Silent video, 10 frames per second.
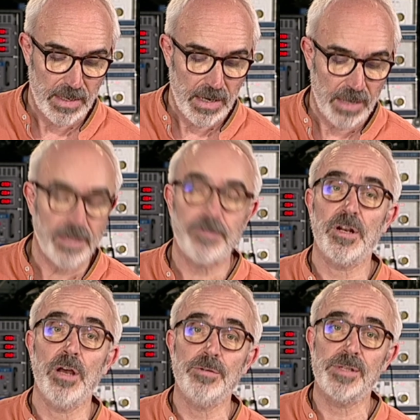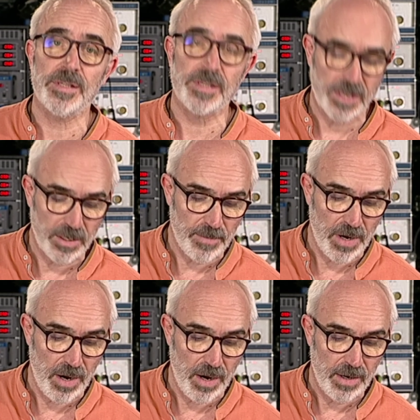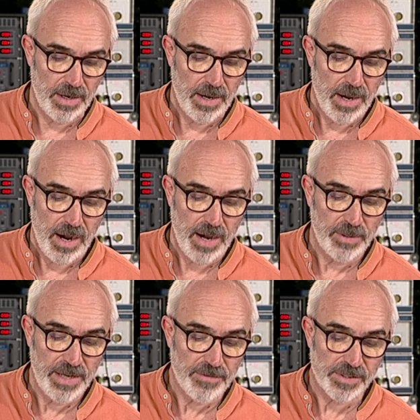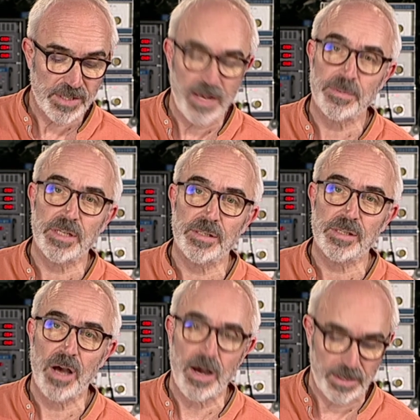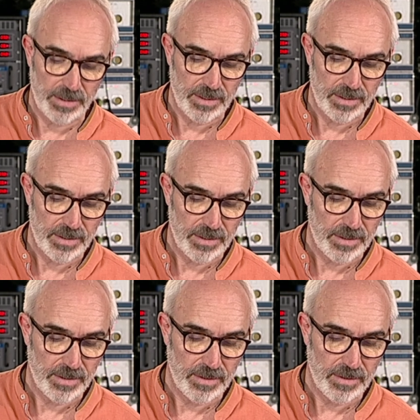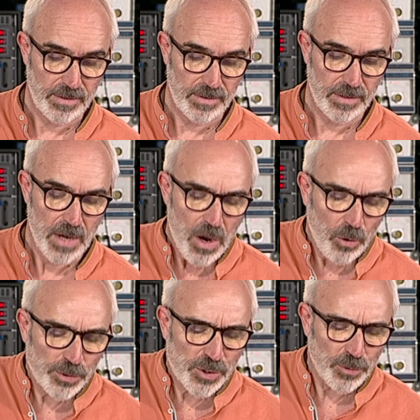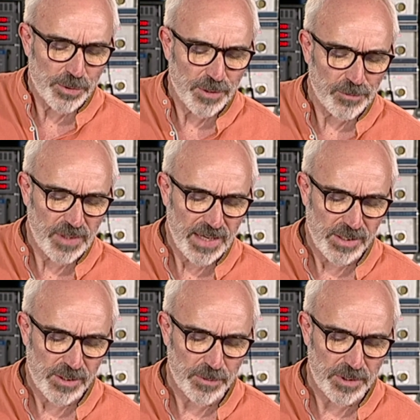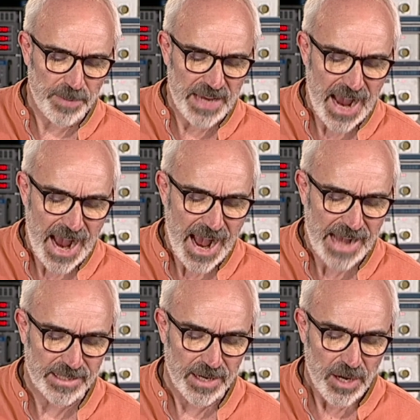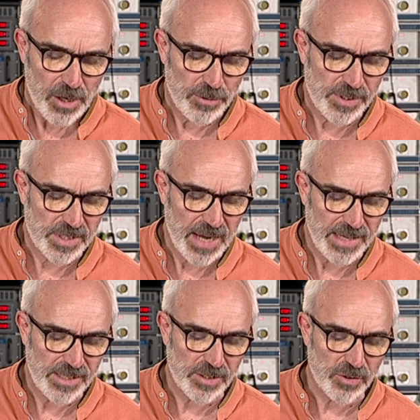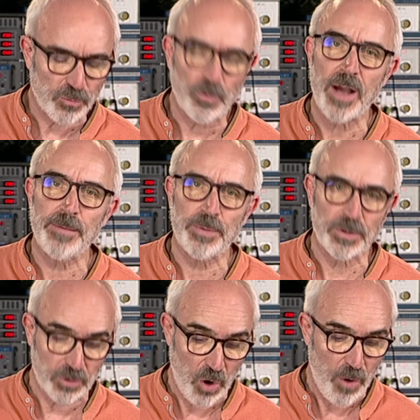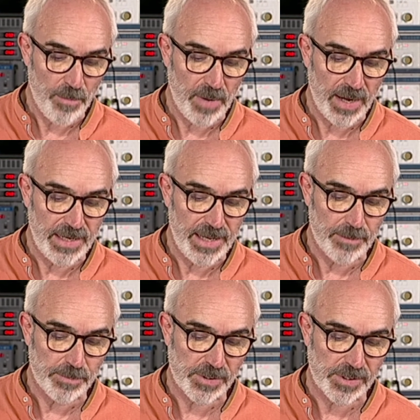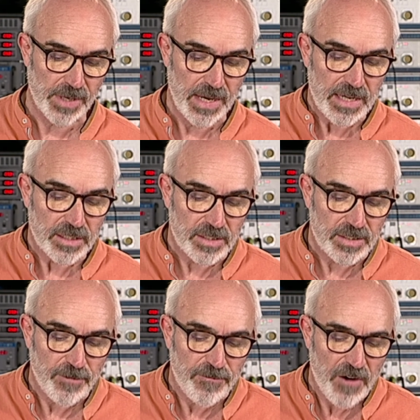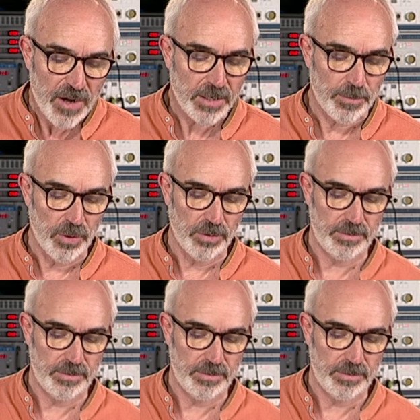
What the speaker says: And they've closed the cinema I would never stepped inside. All sorts of things were to be had whose taste has ripened on my lips, definable.